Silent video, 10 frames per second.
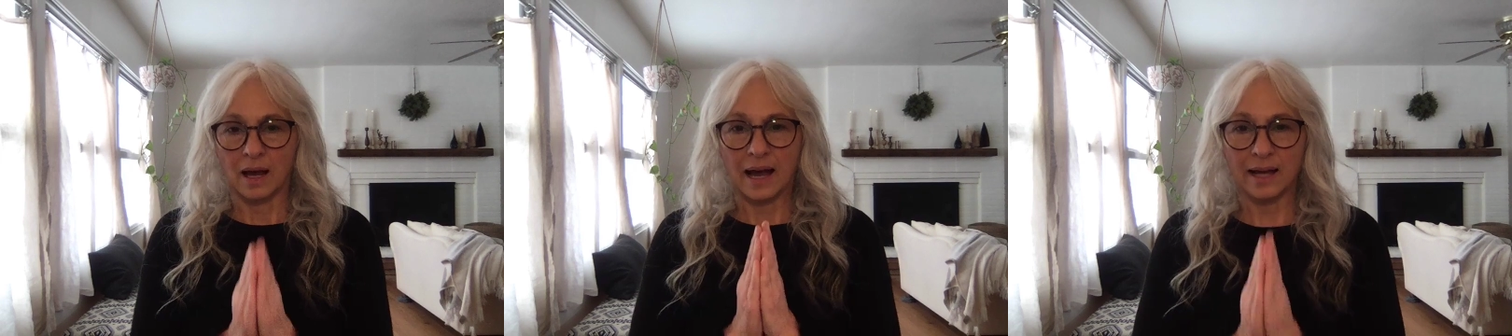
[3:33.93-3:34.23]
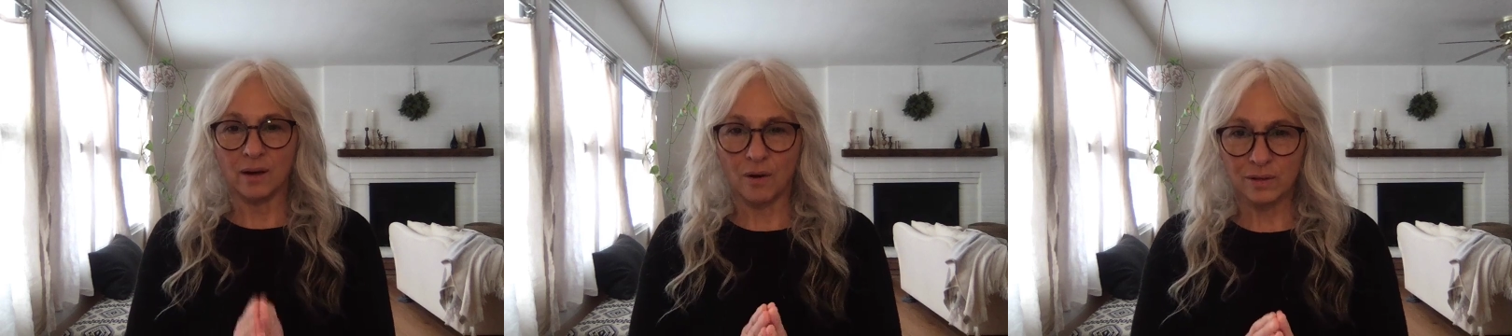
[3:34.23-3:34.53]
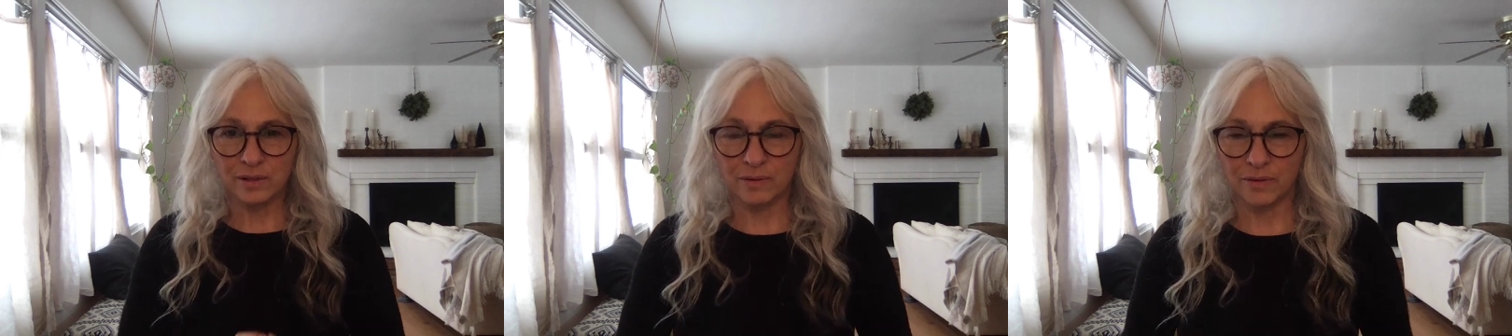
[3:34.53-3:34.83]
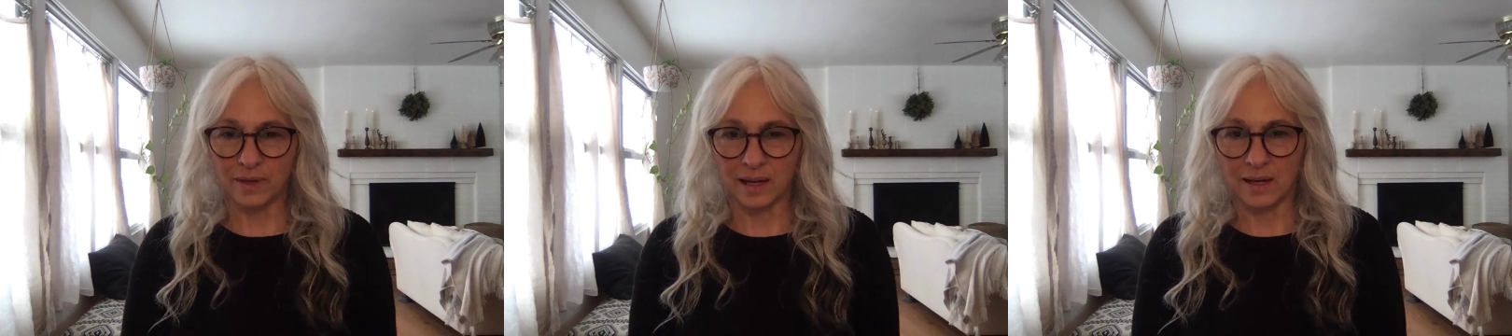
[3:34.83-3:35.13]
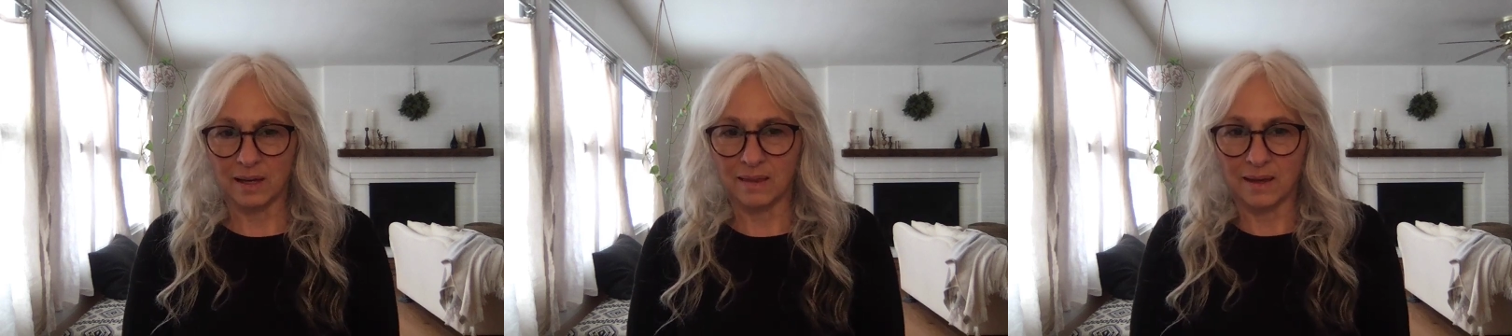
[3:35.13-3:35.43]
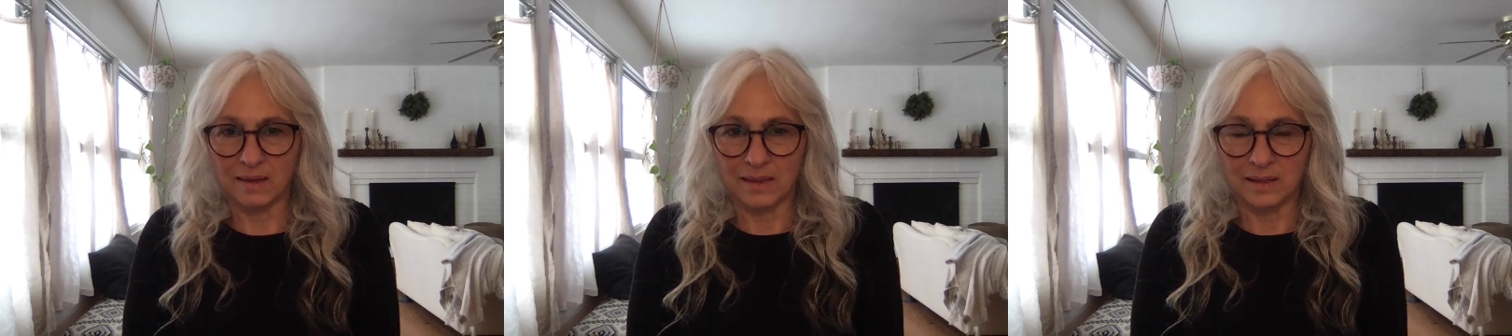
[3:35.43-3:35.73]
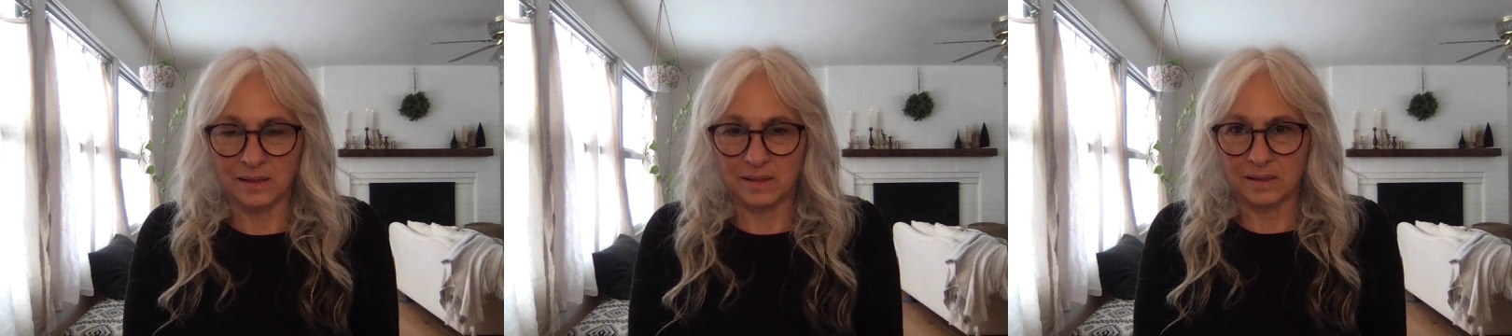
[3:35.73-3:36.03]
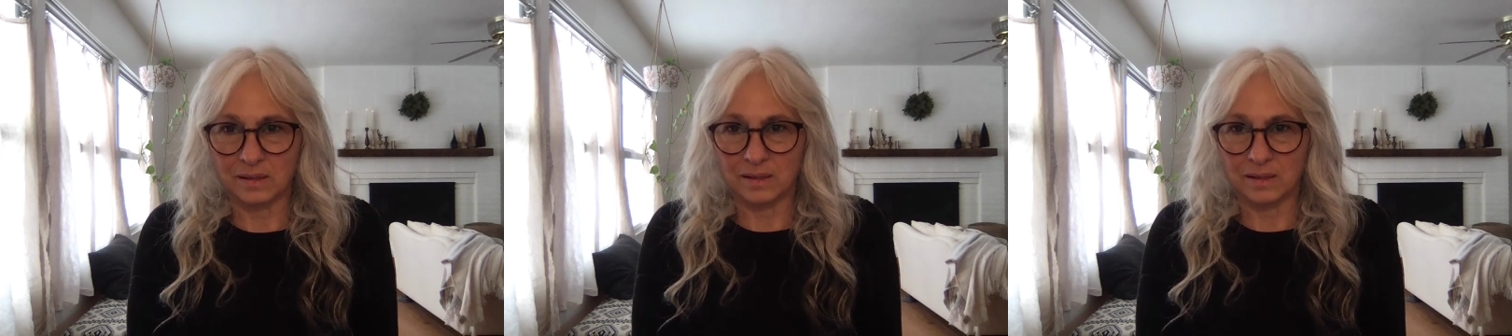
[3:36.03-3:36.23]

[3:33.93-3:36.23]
I also think that this